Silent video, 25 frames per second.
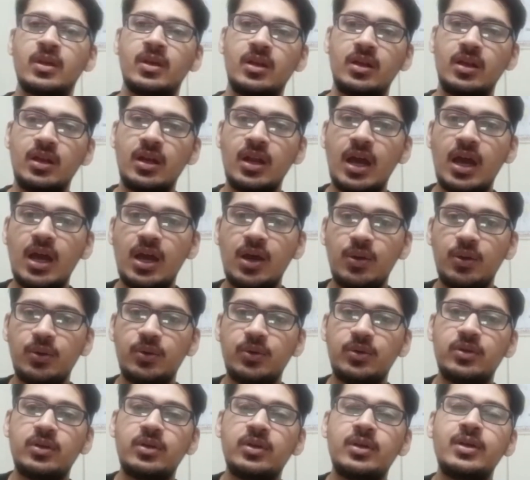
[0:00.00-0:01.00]
Now,
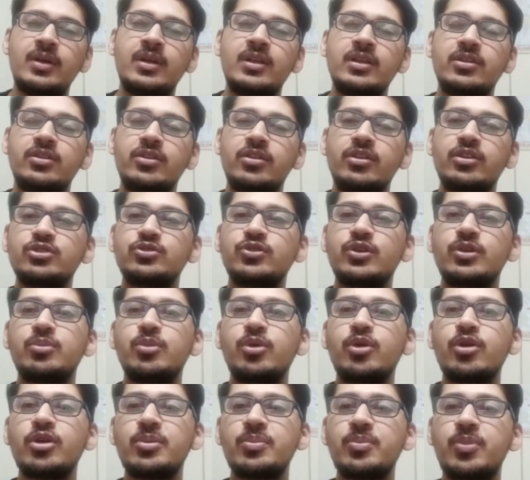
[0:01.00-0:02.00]
there is one
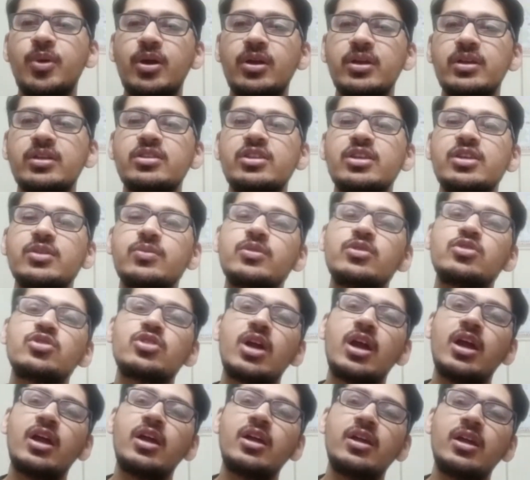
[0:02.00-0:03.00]
more important thing which
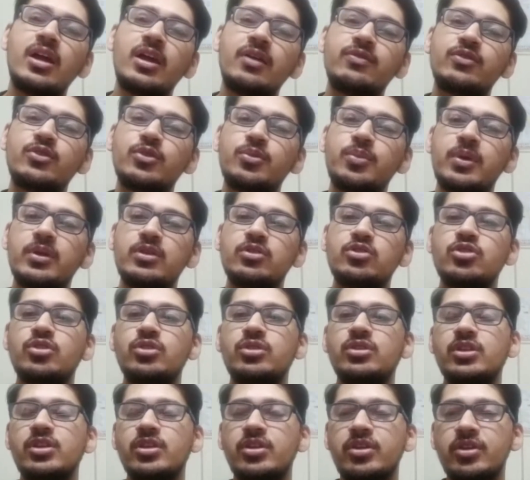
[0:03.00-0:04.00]
I have to
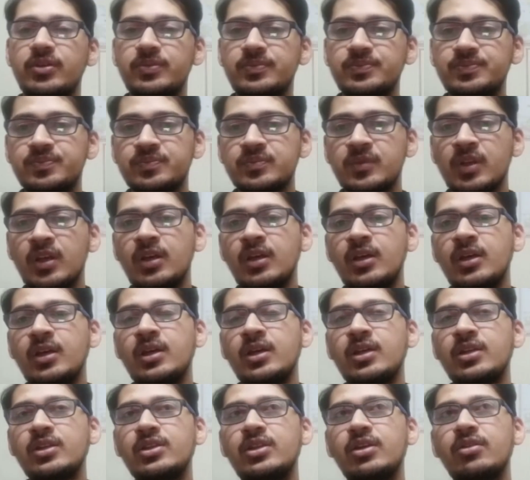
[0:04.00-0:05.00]
mention here.
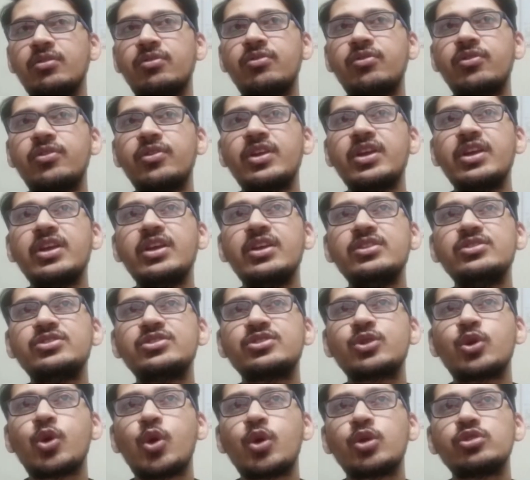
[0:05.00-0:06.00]
The
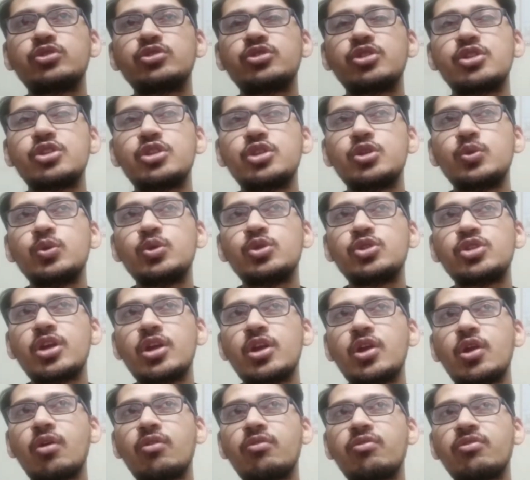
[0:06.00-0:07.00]
phrase
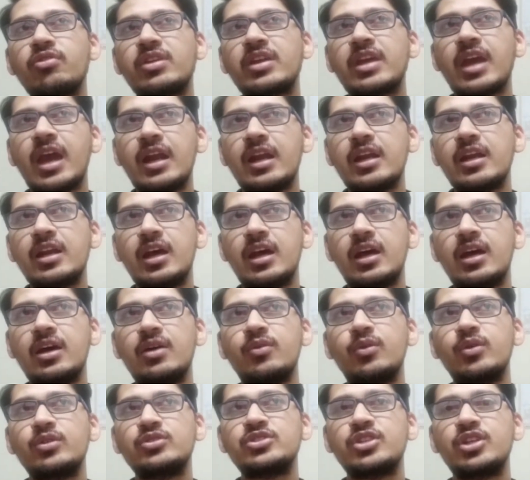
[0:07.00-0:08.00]
Constitution of Canada
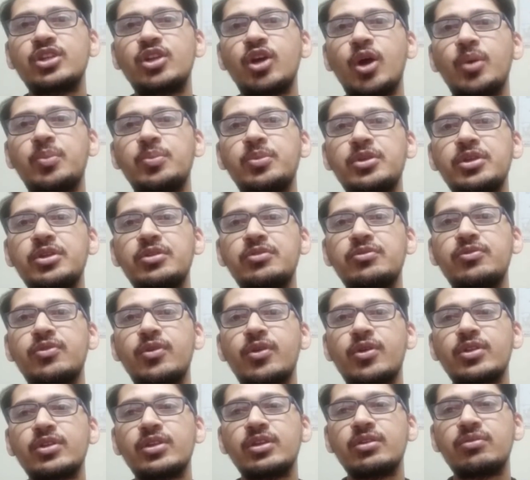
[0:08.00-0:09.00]
was adopted
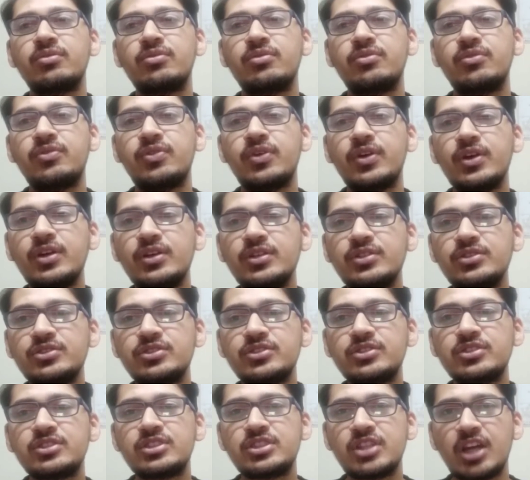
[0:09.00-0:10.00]
for the
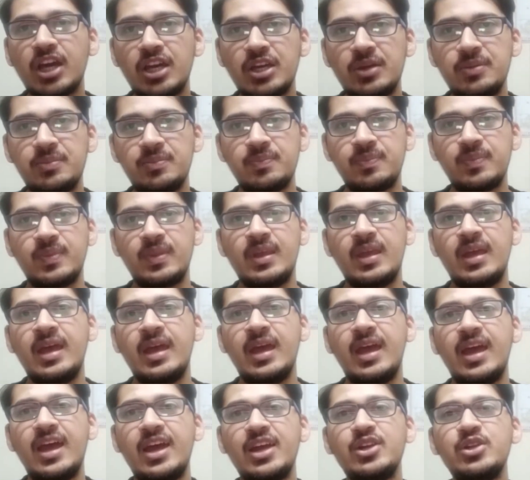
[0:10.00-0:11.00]
first time
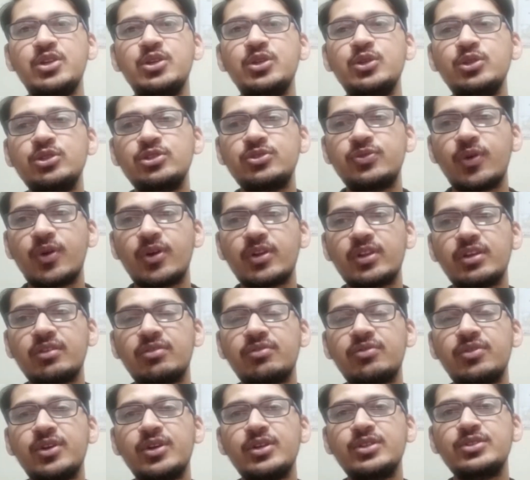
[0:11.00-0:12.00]
and used for the
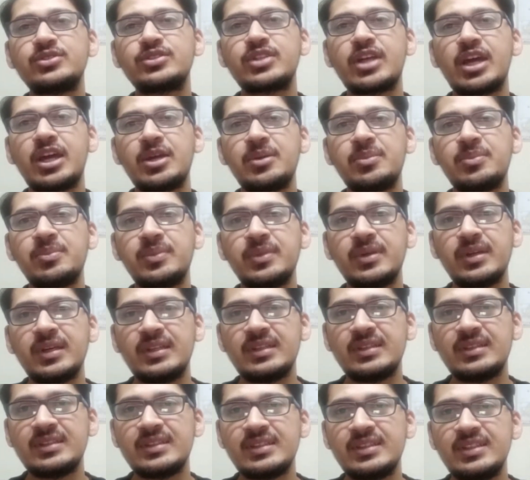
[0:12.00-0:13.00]
first time
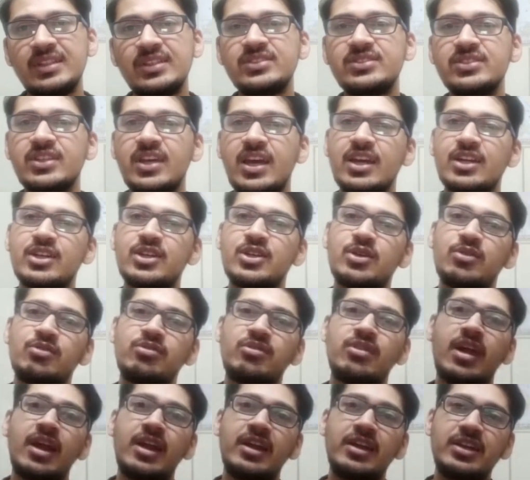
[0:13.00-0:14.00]
in this Act
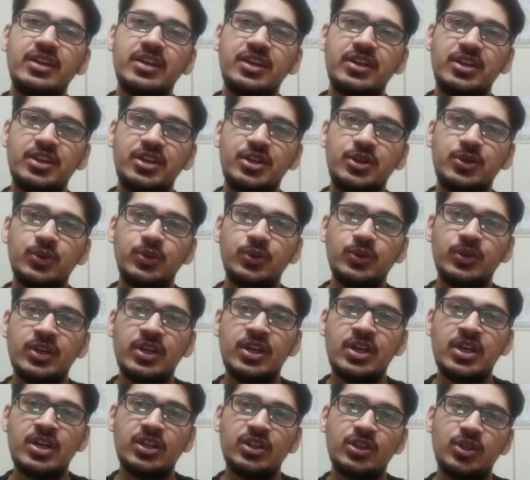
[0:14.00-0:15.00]
of 1982,
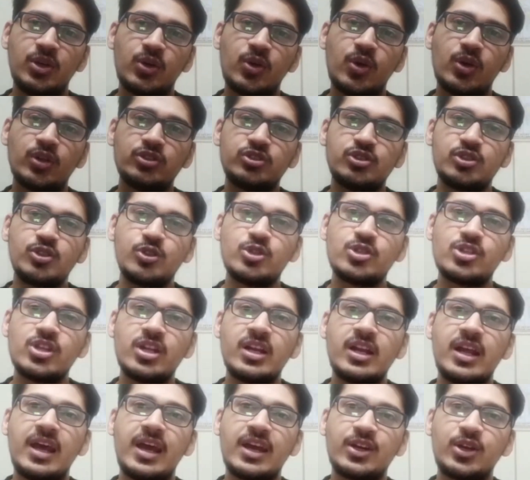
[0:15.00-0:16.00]
the
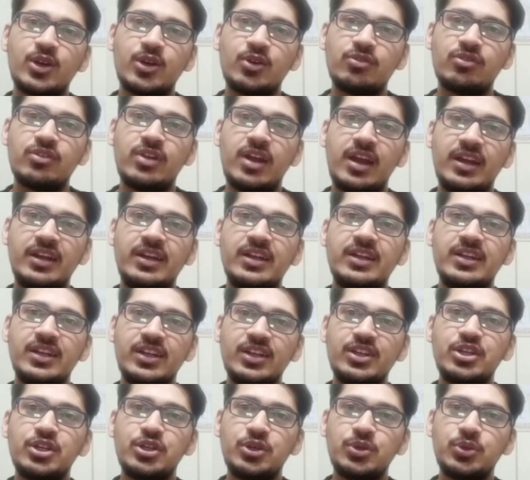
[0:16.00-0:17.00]
Constitutional Act of
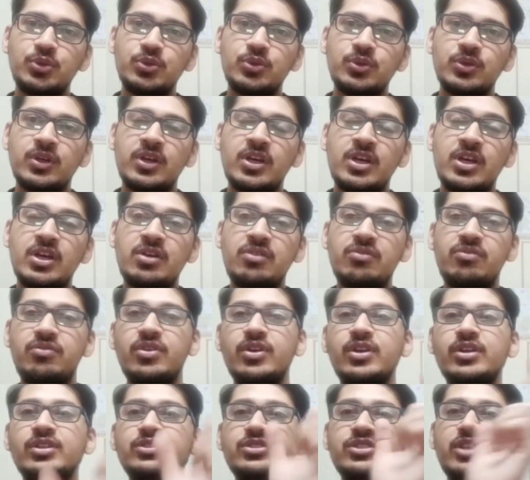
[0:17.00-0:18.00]
1982.
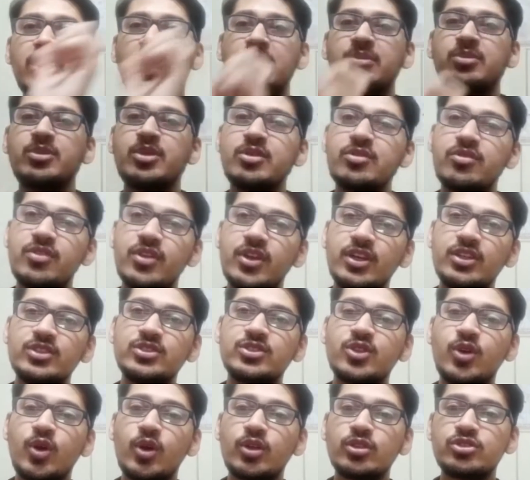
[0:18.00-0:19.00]
First time the
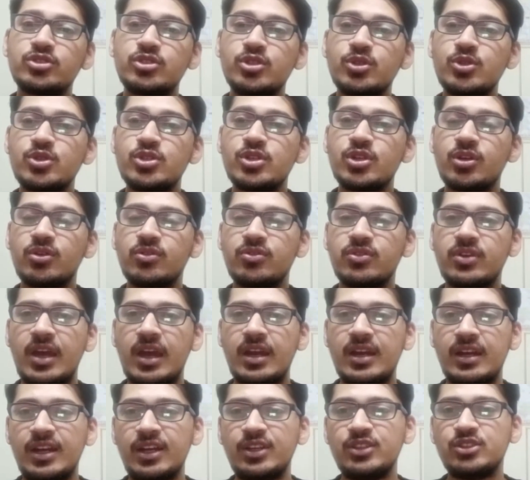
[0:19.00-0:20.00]
phrase Constitution of
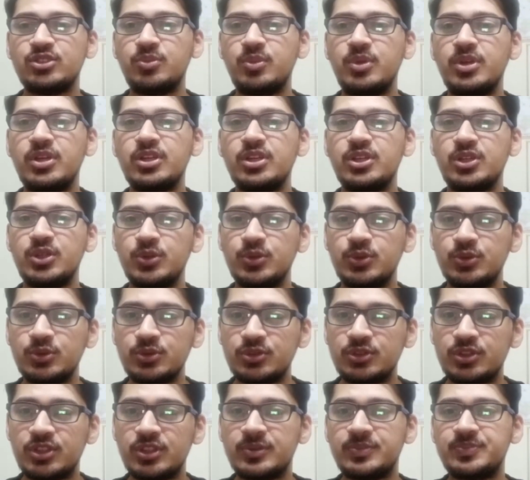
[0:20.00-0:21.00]
Canada is being
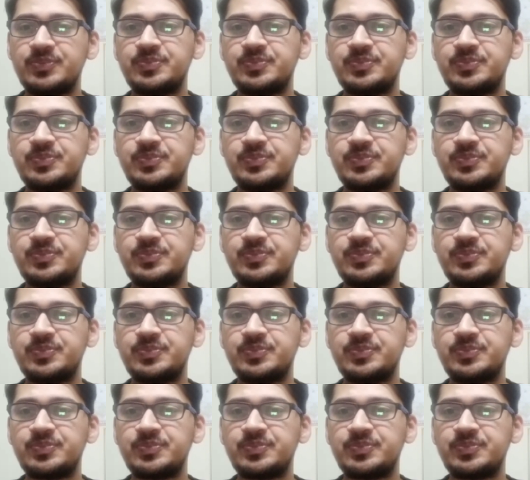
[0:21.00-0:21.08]
used.